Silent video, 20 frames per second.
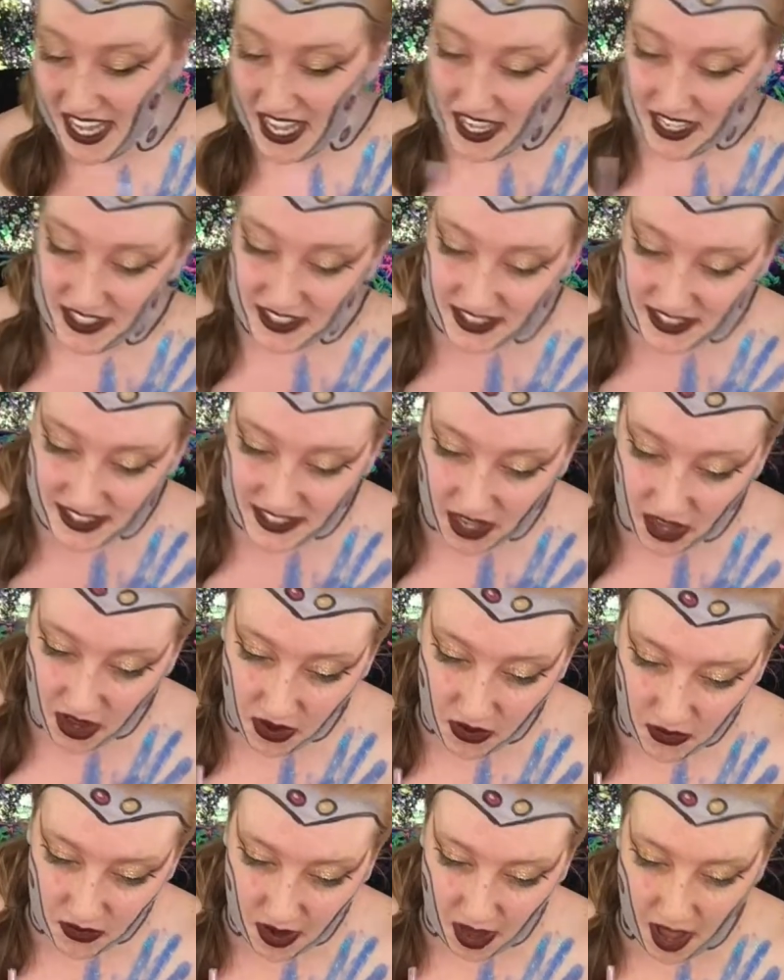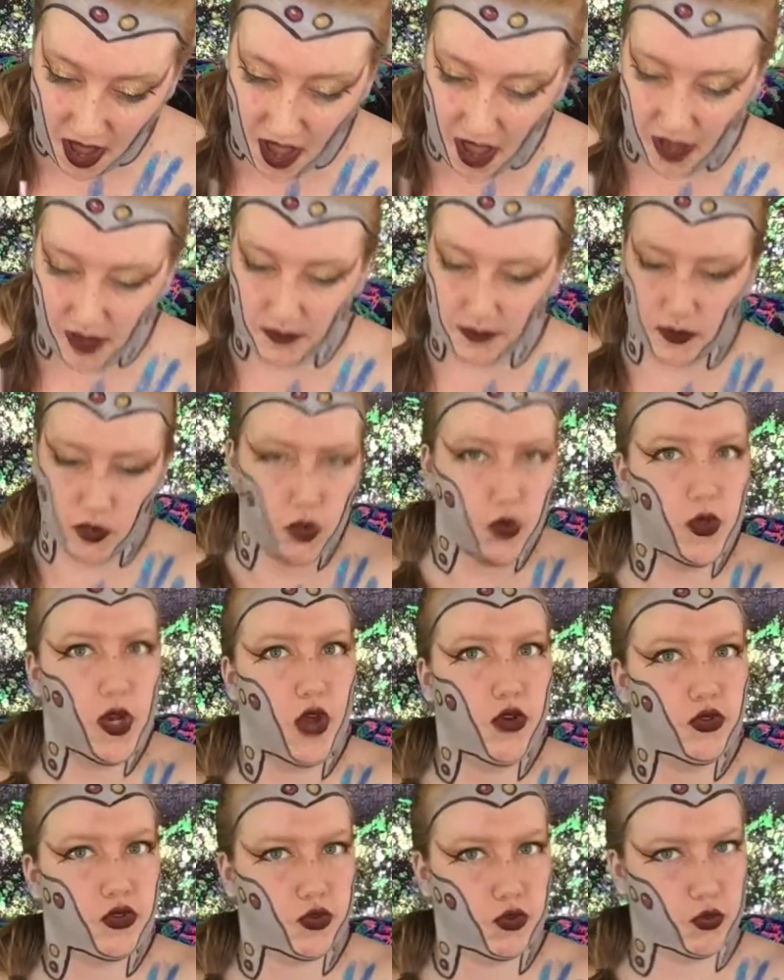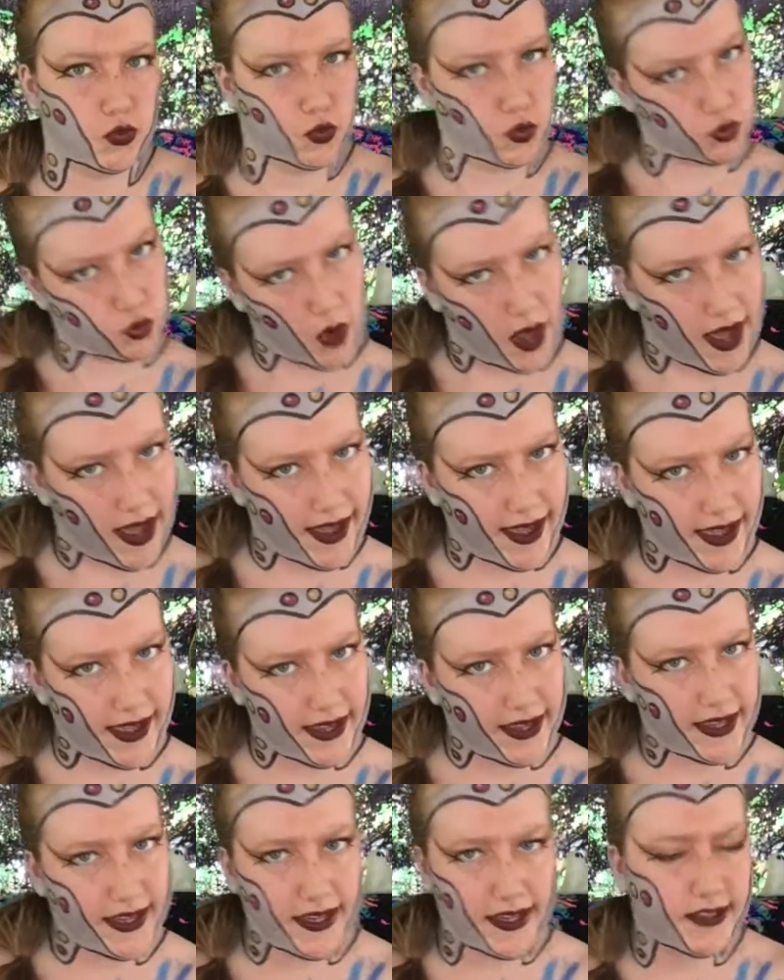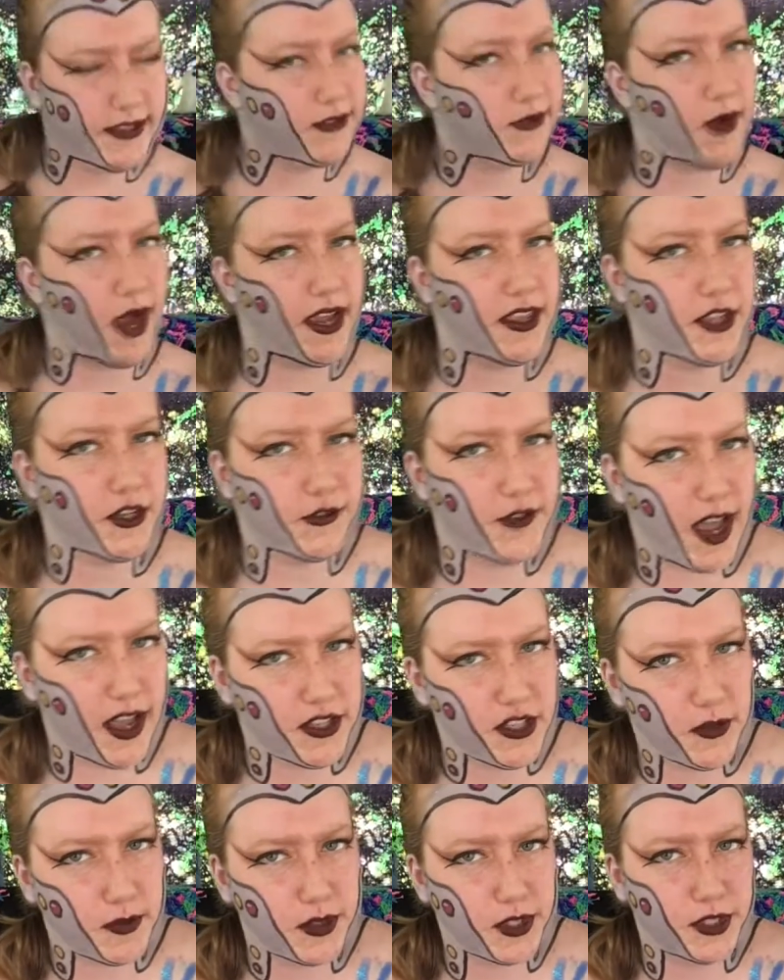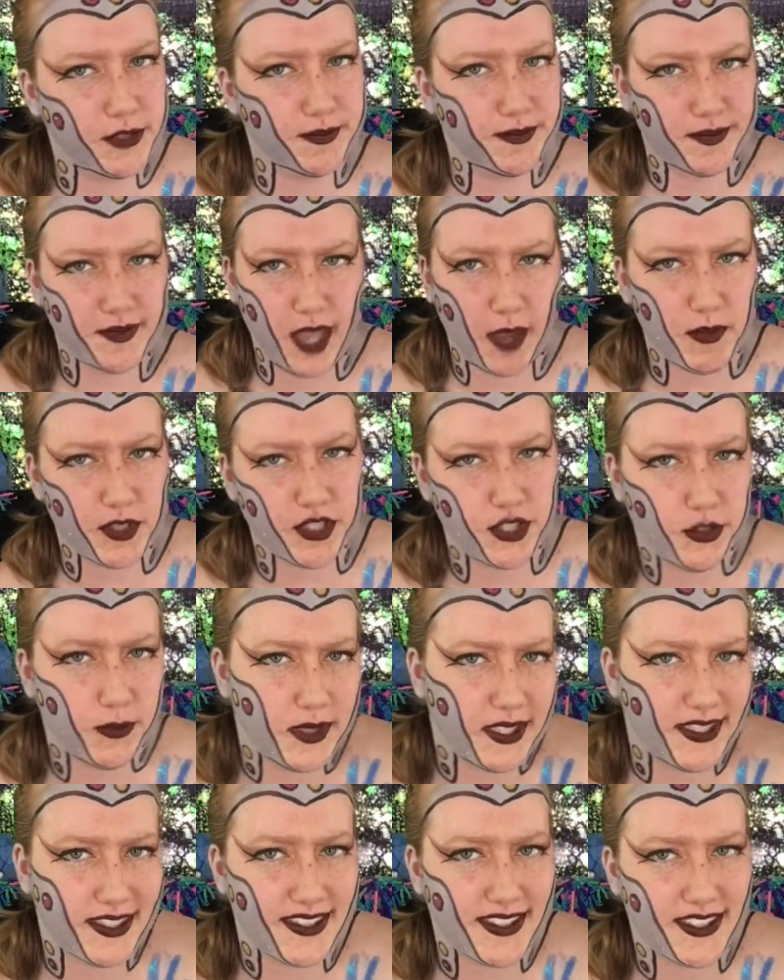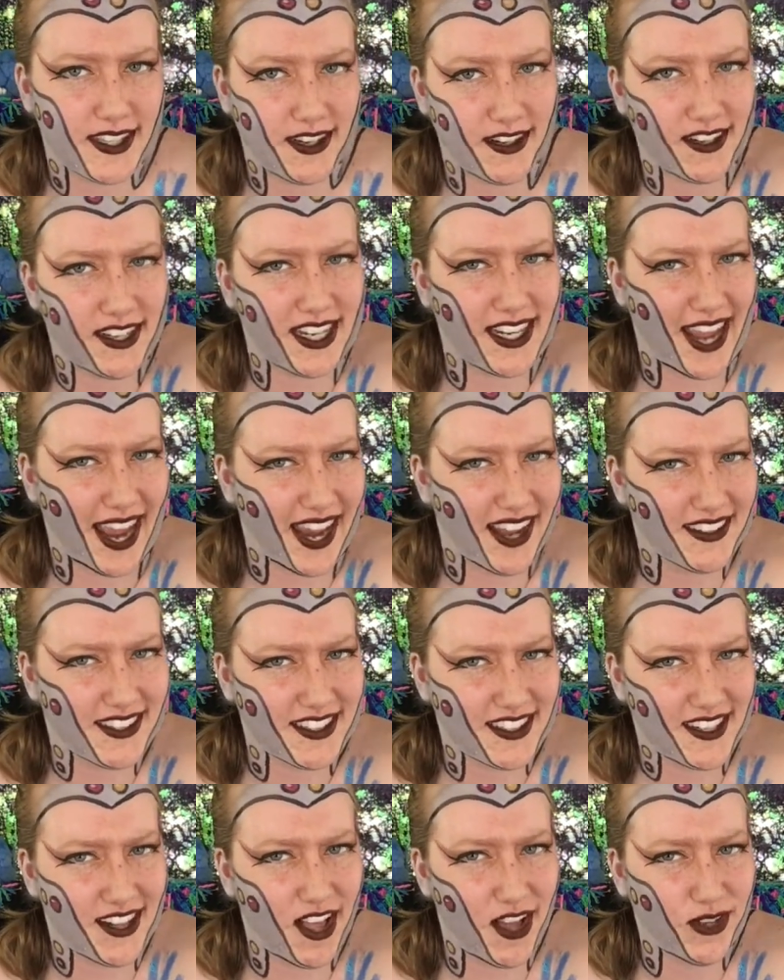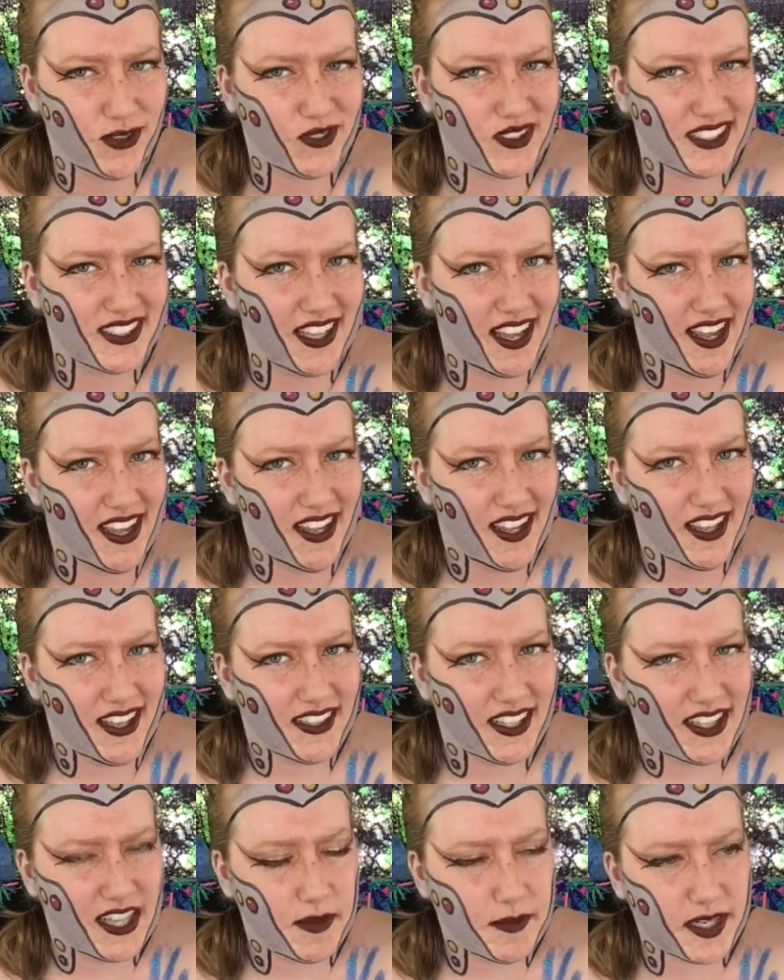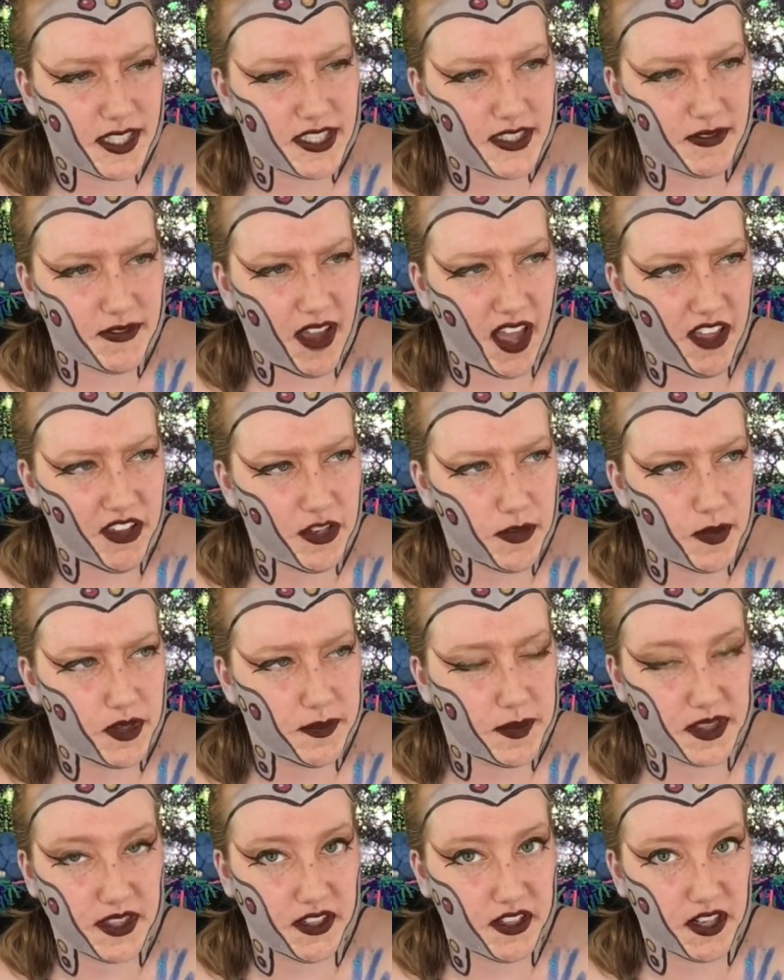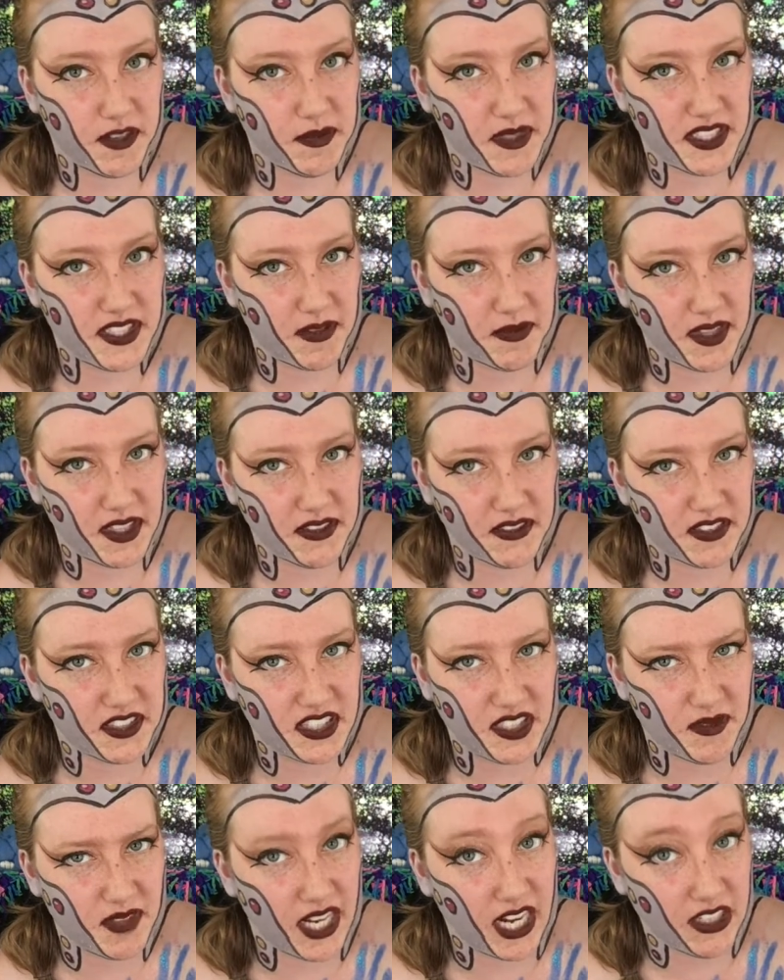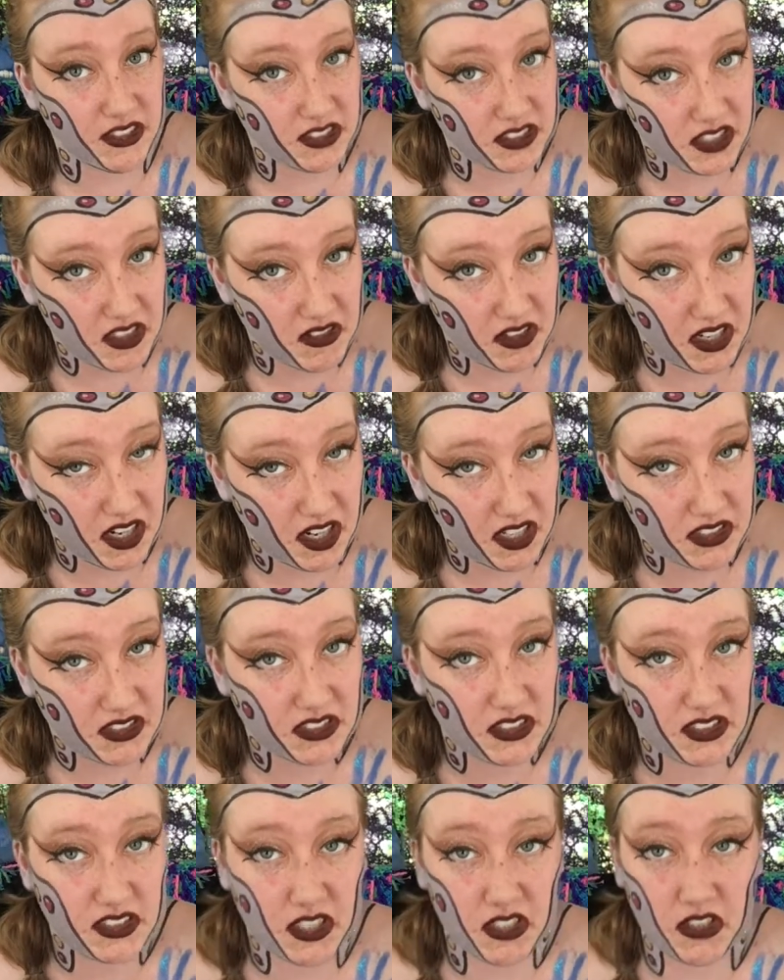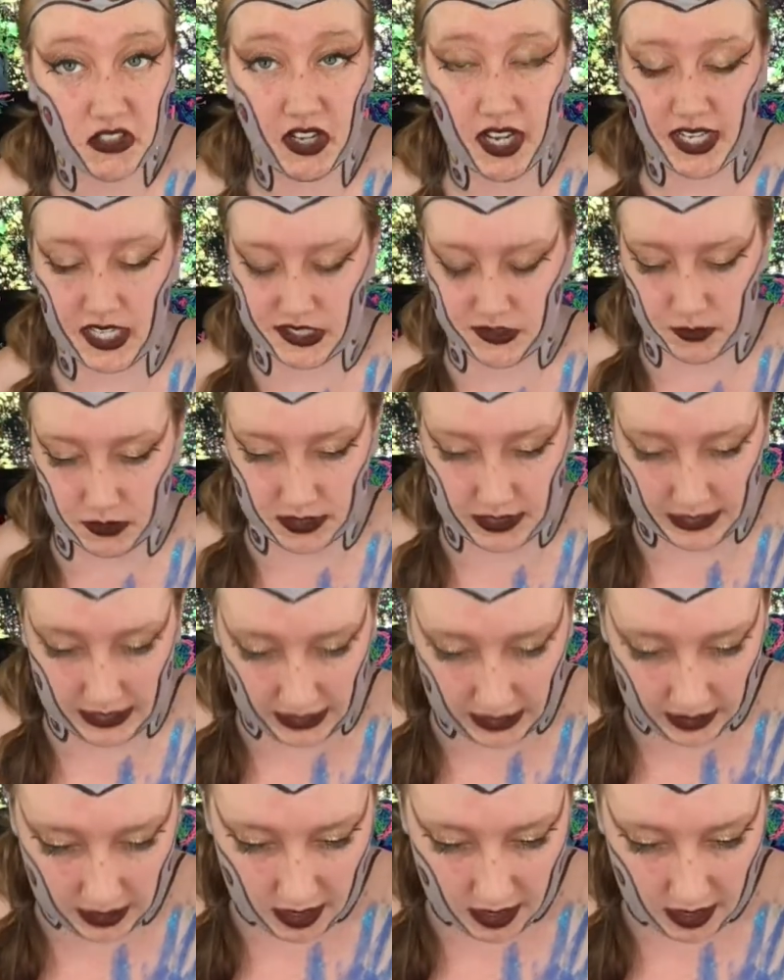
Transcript: So, who knows why they're valuable? I'm assuming because they're enhanced clones that makes them valuable, but there could be something else going on, so I guess we'll see.